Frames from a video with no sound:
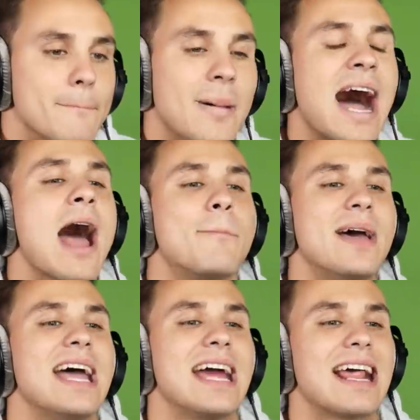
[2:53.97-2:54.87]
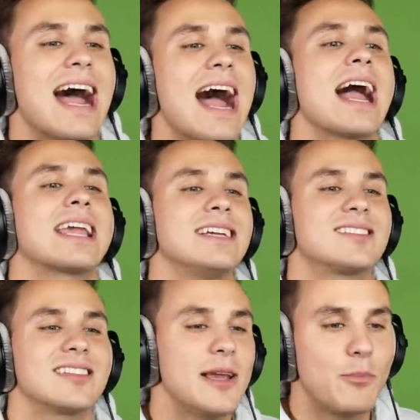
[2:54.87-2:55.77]
My bed, I can
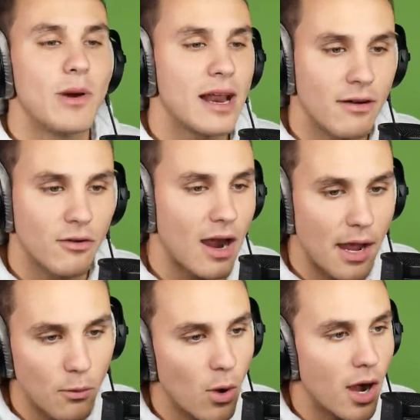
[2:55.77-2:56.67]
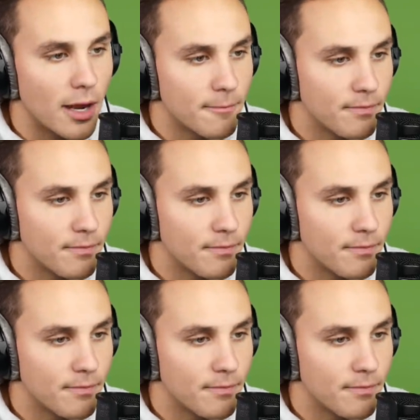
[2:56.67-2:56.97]
sleep whenever I want.